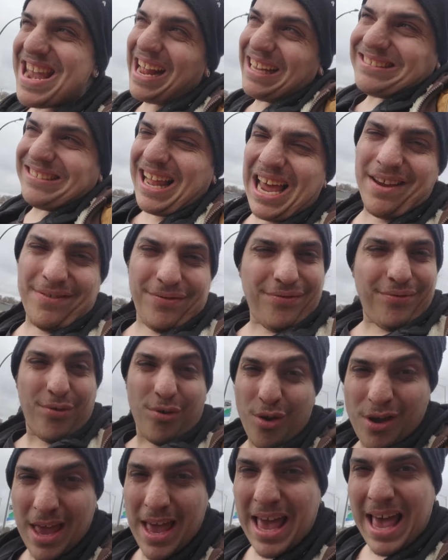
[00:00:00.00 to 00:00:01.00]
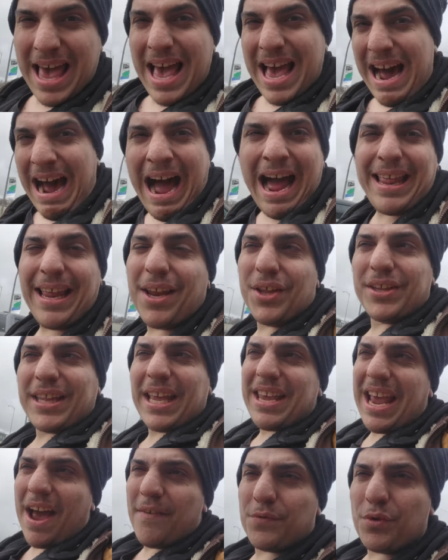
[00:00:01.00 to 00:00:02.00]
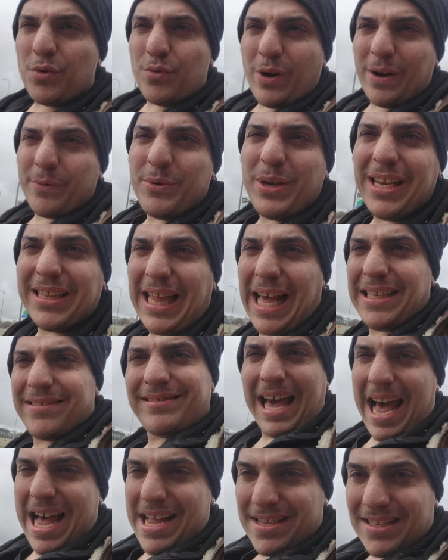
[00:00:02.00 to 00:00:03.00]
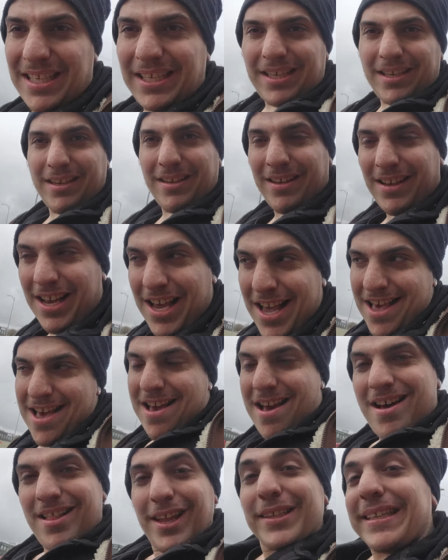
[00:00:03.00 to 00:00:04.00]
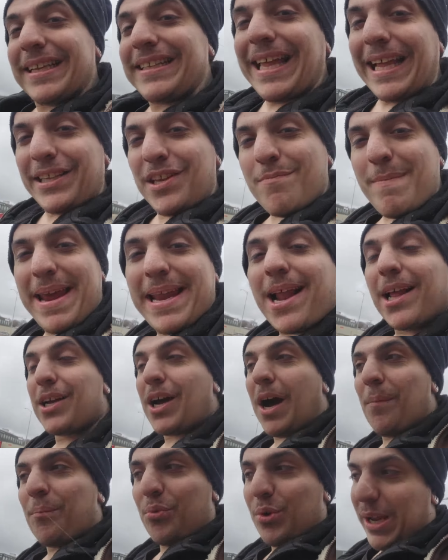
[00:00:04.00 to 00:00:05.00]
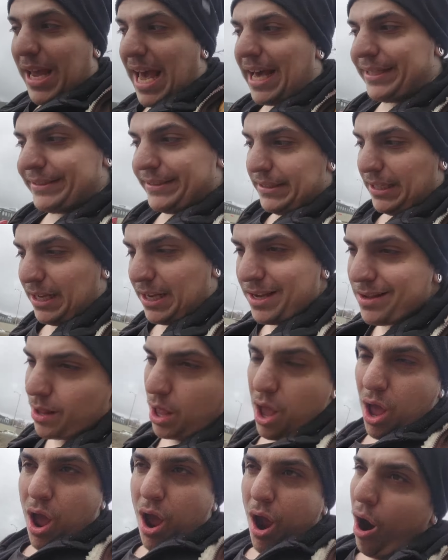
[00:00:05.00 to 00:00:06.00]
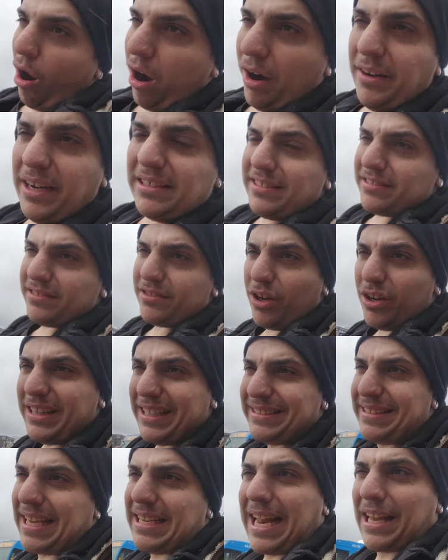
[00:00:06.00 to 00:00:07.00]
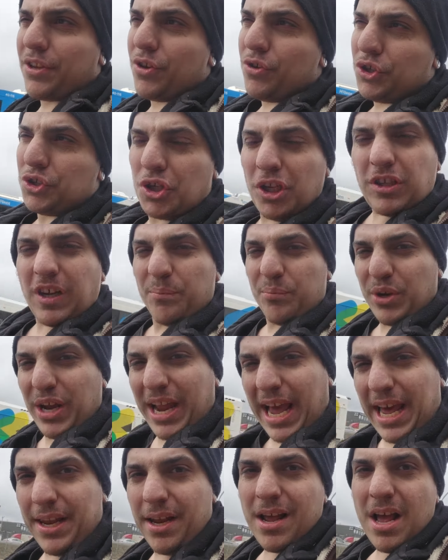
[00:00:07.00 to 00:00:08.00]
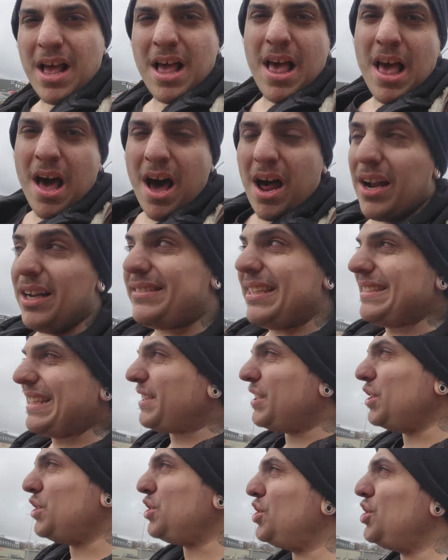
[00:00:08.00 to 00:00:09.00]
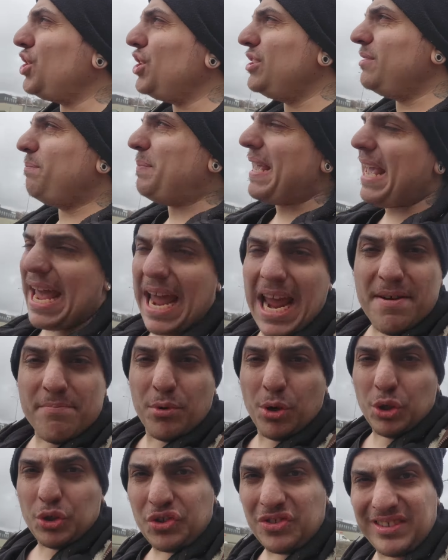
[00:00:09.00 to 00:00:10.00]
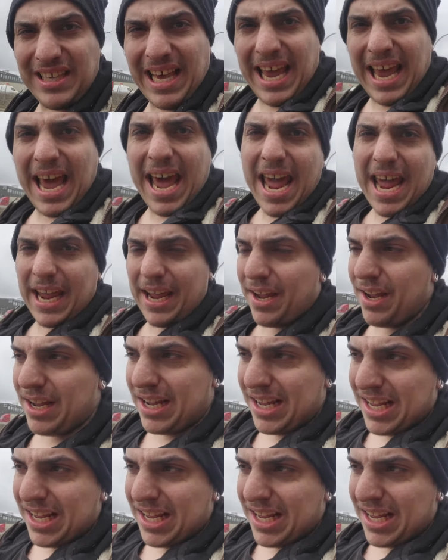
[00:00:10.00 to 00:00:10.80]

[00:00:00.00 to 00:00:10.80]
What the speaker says: that's life. At the end of the day, you have to realize that a lot of things that you may not comprehend aren't necessarily things that you should comprehend. A lot of things that you should be able to say, hey,